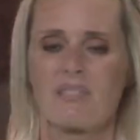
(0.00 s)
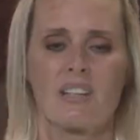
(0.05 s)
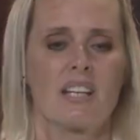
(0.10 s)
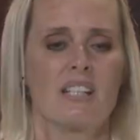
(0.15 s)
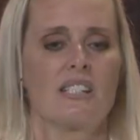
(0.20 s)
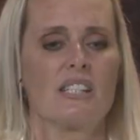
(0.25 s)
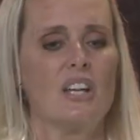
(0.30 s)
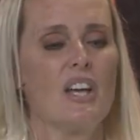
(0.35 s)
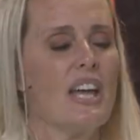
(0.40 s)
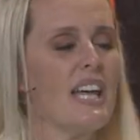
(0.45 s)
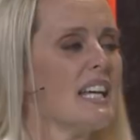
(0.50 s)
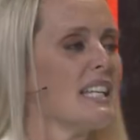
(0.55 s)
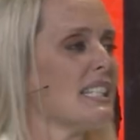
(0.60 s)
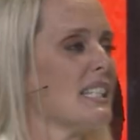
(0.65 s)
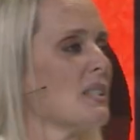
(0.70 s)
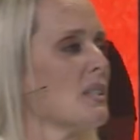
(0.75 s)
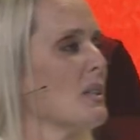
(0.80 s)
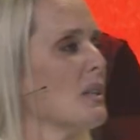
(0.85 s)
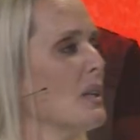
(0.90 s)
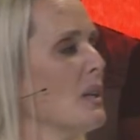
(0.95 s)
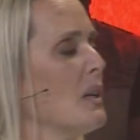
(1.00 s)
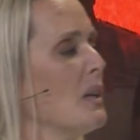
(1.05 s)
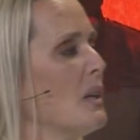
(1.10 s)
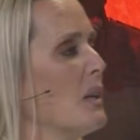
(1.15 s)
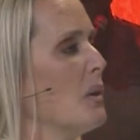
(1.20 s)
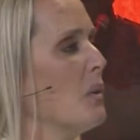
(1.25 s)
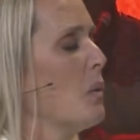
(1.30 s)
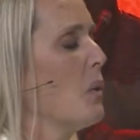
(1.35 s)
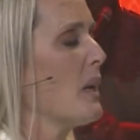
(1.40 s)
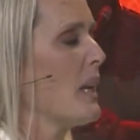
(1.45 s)
And so here's
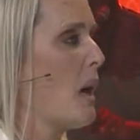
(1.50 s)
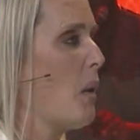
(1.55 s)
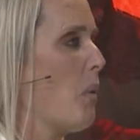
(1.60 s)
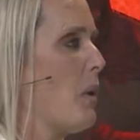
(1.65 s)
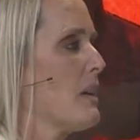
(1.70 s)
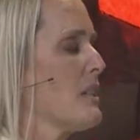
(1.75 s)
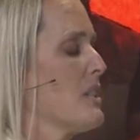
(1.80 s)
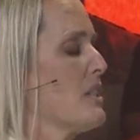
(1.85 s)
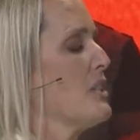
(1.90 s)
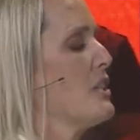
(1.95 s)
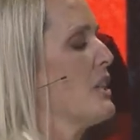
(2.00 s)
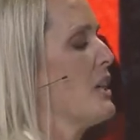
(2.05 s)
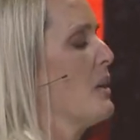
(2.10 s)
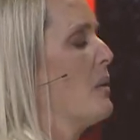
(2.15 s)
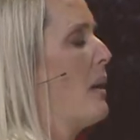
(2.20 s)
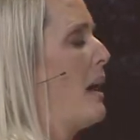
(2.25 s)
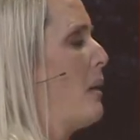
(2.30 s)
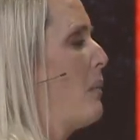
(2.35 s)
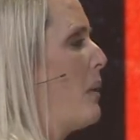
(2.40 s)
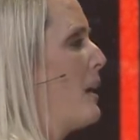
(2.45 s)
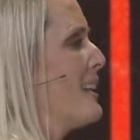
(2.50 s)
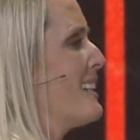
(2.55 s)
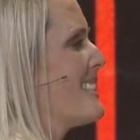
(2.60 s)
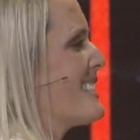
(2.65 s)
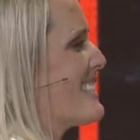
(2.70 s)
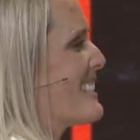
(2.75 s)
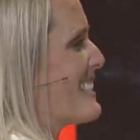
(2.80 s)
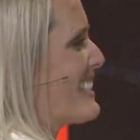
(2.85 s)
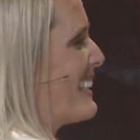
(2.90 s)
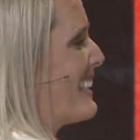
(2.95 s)
what I want to do. I want
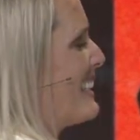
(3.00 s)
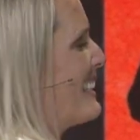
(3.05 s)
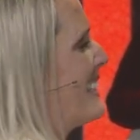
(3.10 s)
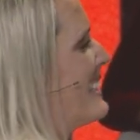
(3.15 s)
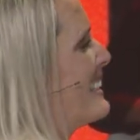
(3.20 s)
us to